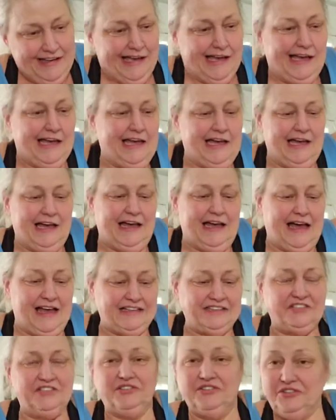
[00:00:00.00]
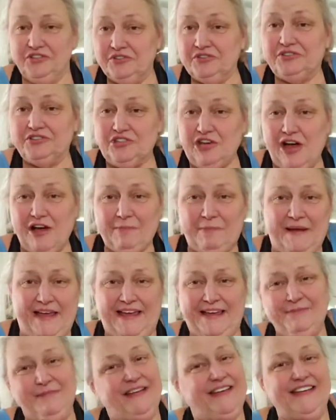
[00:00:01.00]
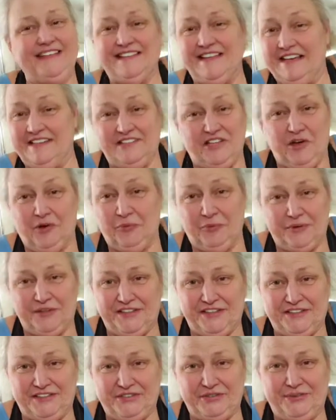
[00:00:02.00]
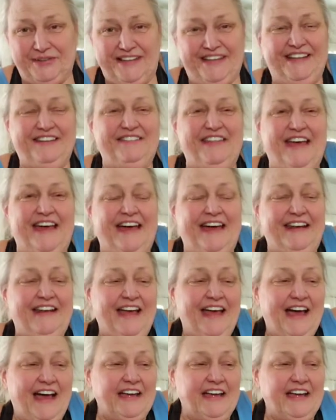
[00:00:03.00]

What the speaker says: I do use chalk paint because I don't want to do any of that.